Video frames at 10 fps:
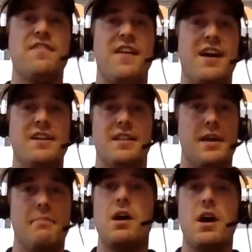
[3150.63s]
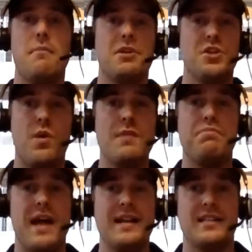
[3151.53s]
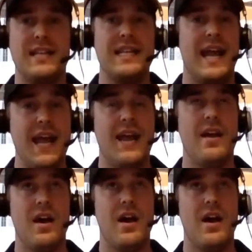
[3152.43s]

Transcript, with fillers: value to them, but you want to plant a seed that hey,